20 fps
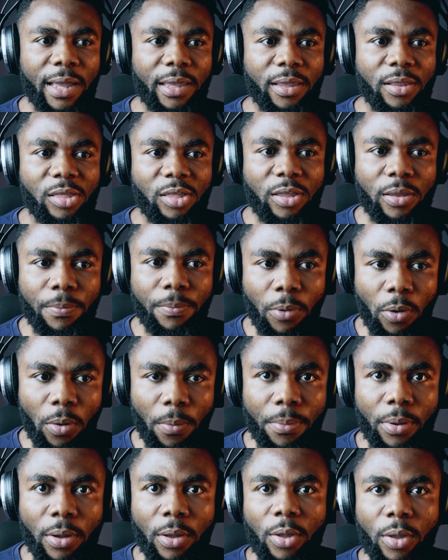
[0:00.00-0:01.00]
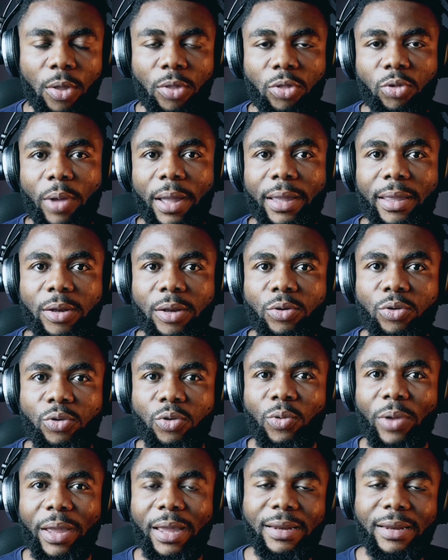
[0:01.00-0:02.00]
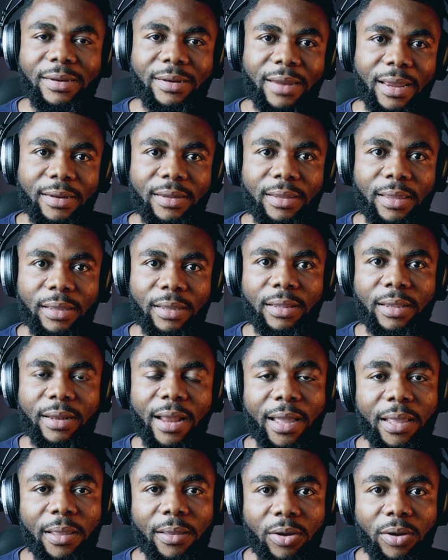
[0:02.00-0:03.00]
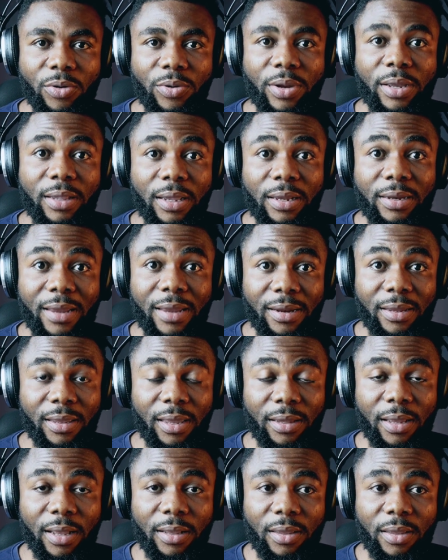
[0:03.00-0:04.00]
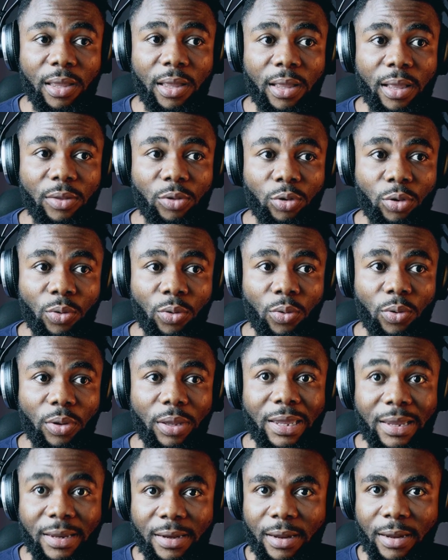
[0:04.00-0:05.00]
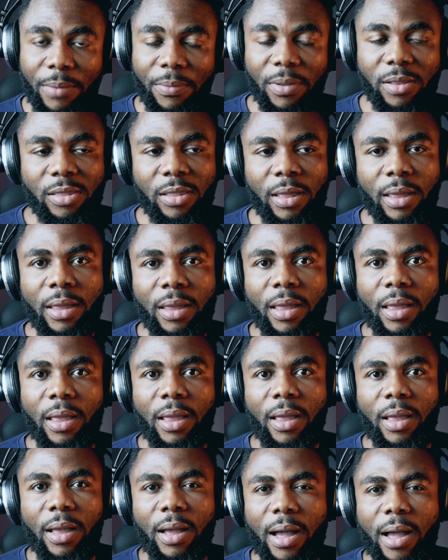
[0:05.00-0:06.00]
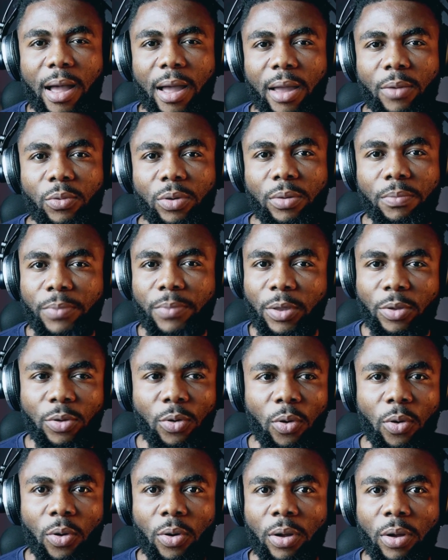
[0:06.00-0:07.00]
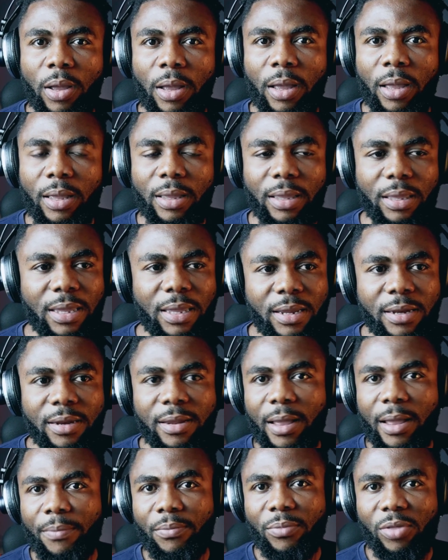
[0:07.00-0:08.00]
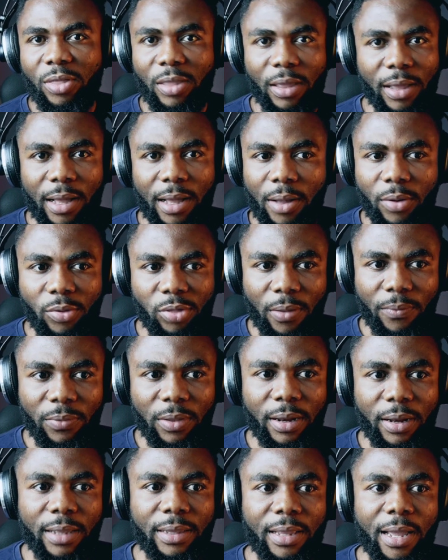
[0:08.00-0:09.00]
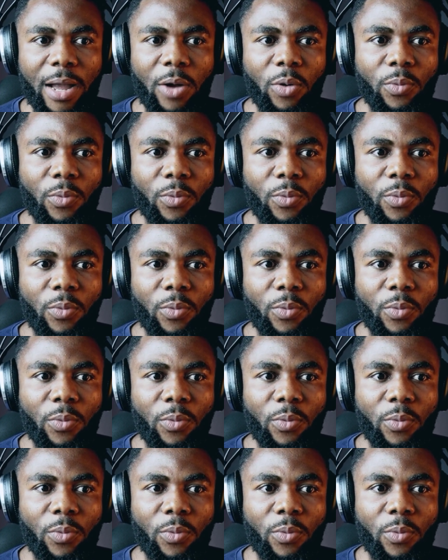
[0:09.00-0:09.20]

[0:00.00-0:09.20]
I can see pop. So I can do a dedicated, I can create a dedicated gig to EDM and say, I will be your EDM singer or something like that.